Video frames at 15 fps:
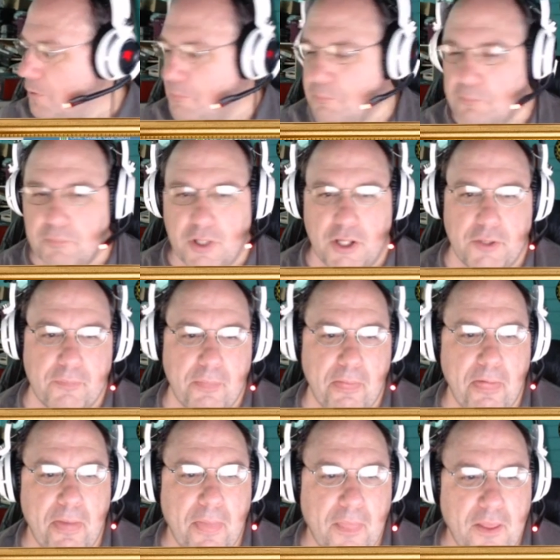but
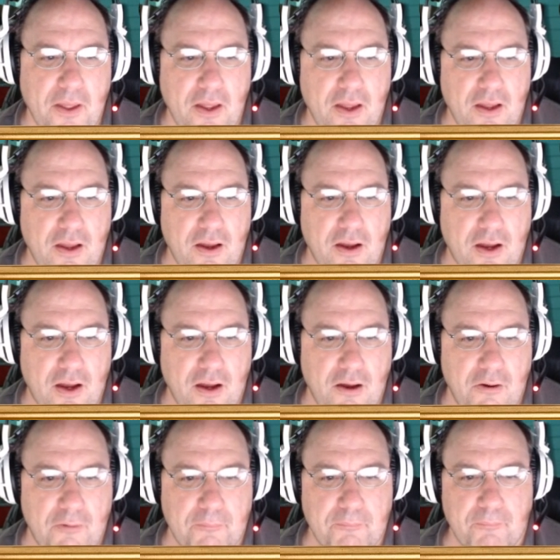
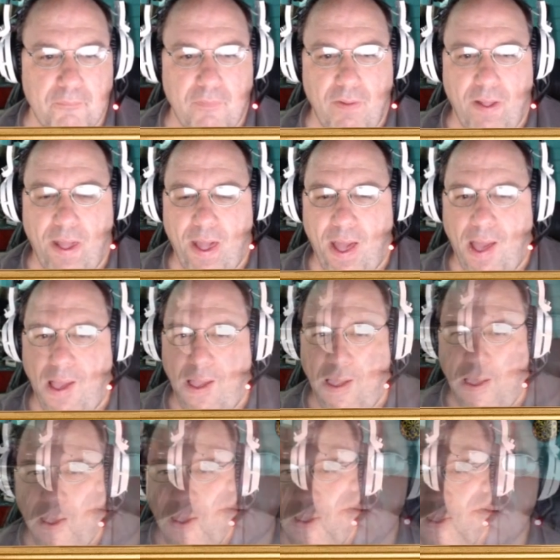um,
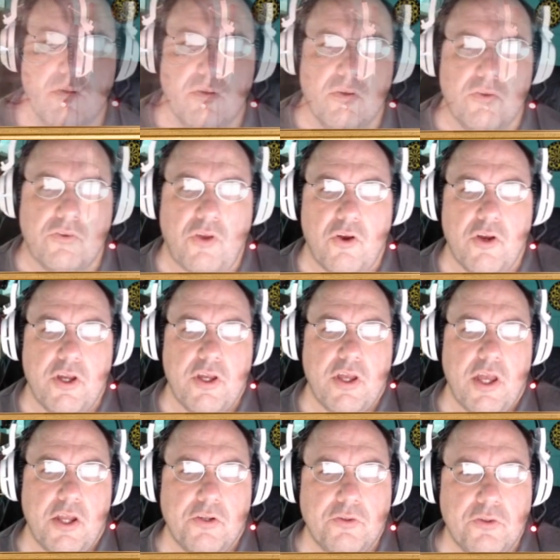sorry,
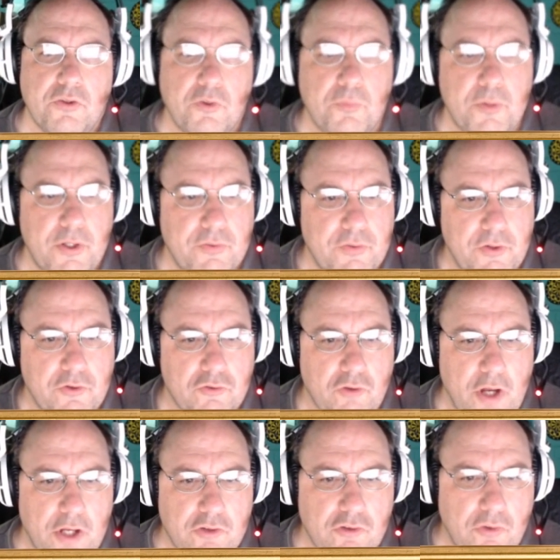had a little bit of a
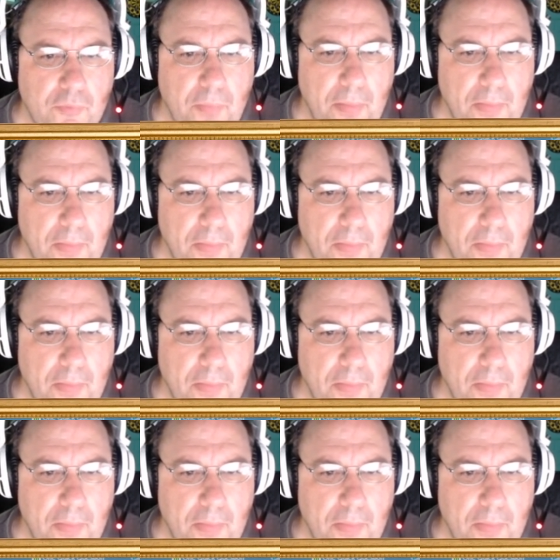distraction.